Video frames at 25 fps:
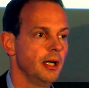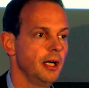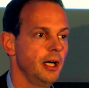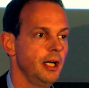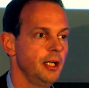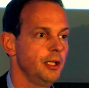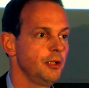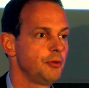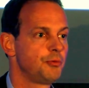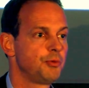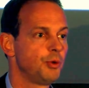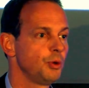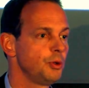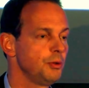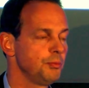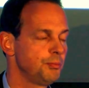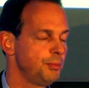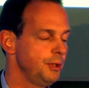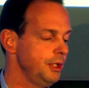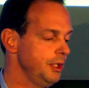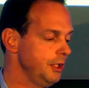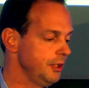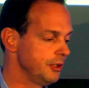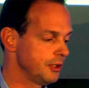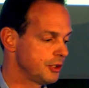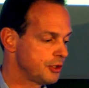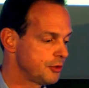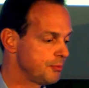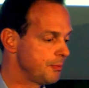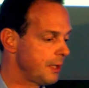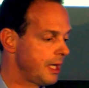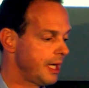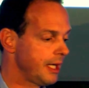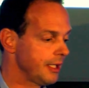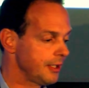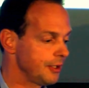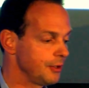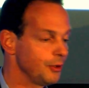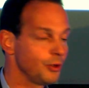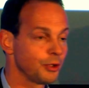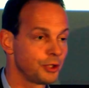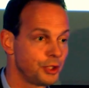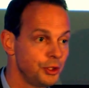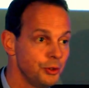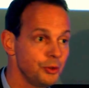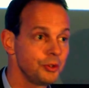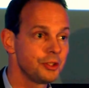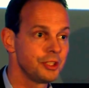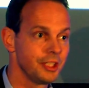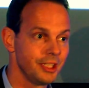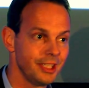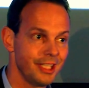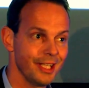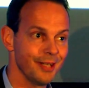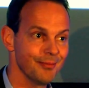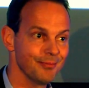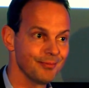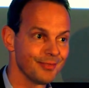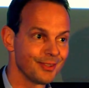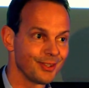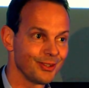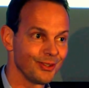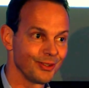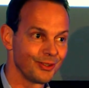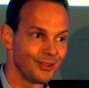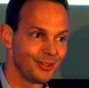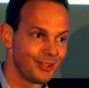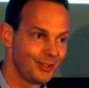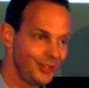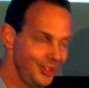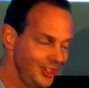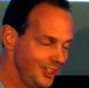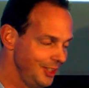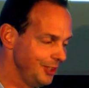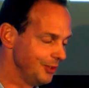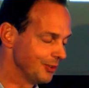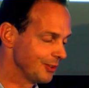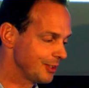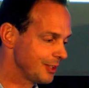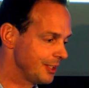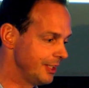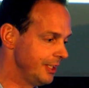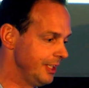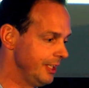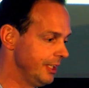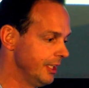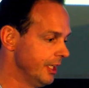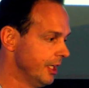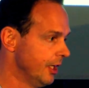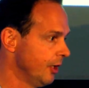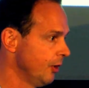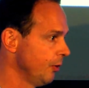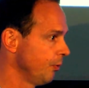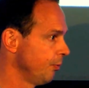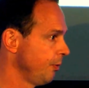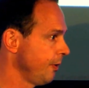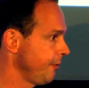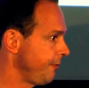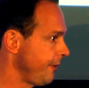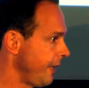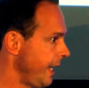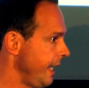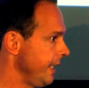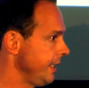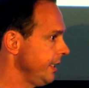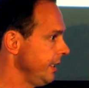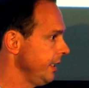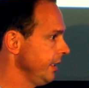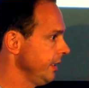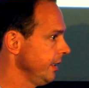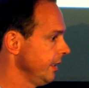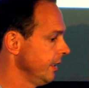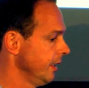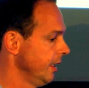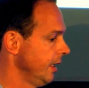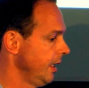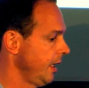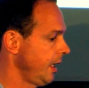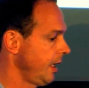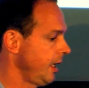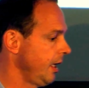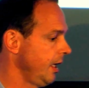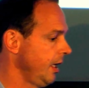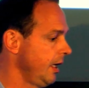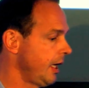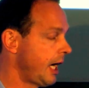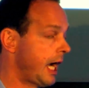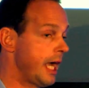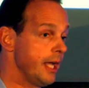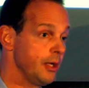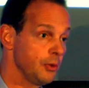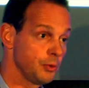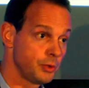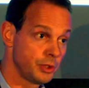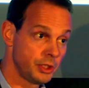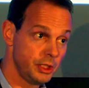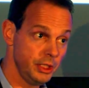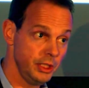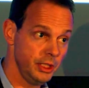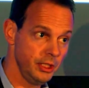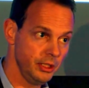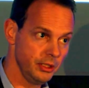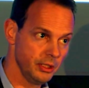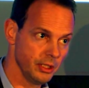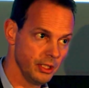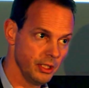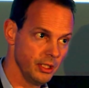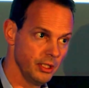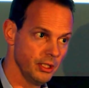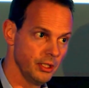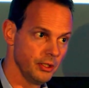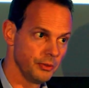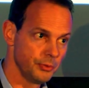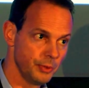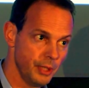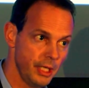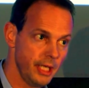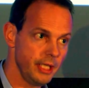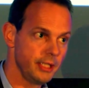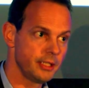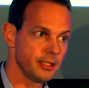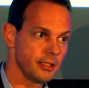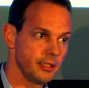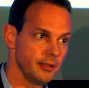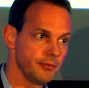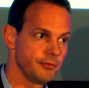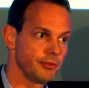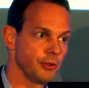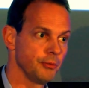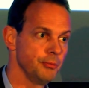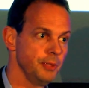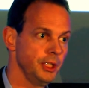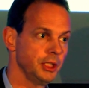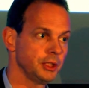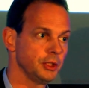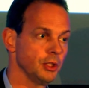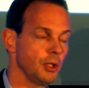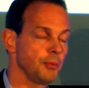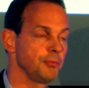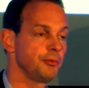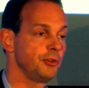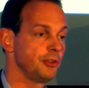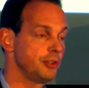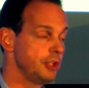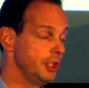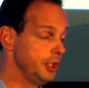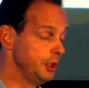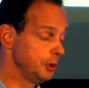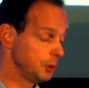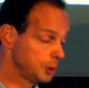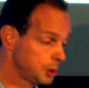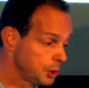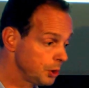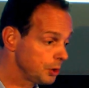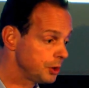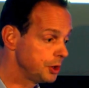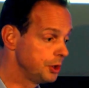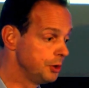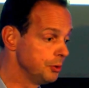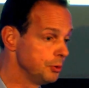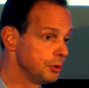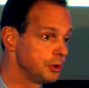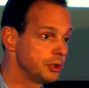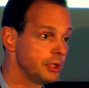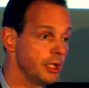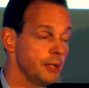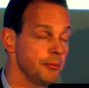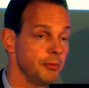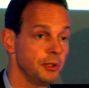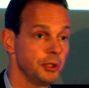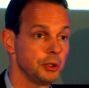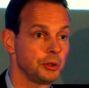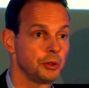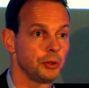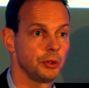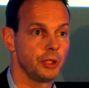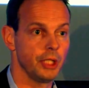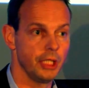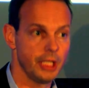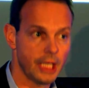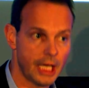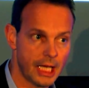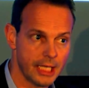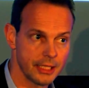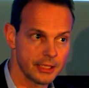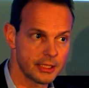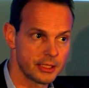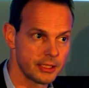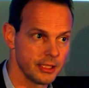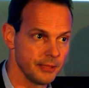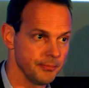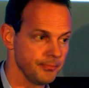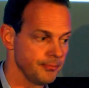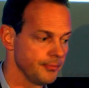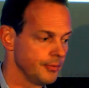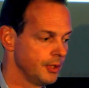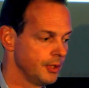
And it wouldn't be smart not using them continuously with adding IoT-related information. Obviously, you should use them and you should enhance them